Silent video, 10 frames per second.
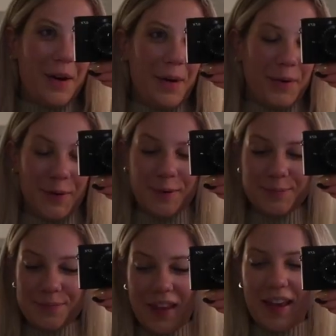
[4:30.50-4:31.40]

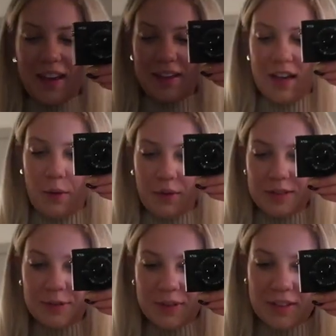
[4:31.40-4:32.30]
home and I wanna
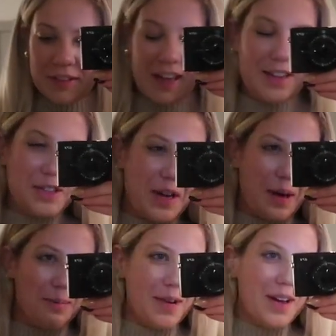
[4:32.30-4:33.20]
do a little
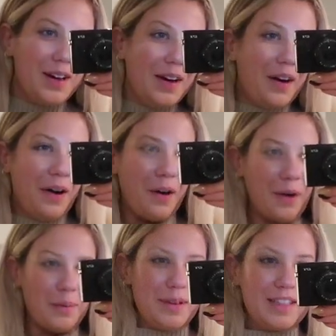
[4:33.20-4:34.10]
H&M
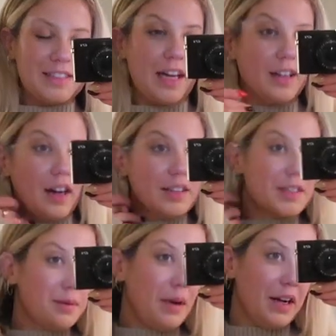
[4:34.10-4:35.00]
haul because I got
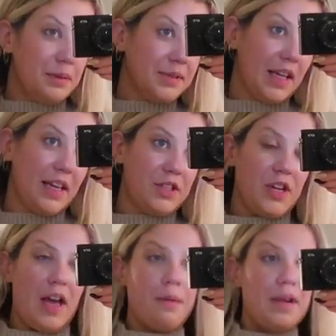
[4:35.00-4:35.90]
some items at
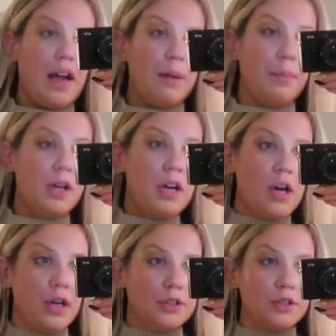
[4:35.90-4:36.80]
H&M and I'm
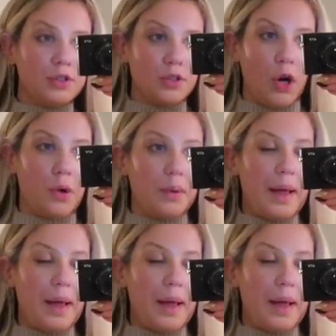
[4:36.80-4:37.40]
so